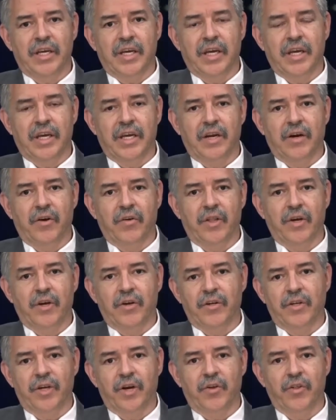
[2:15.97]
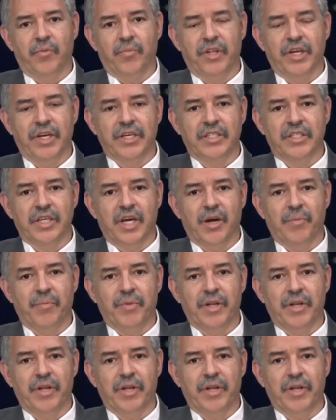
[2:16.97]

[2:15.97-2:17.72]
and are they going to tear the place up?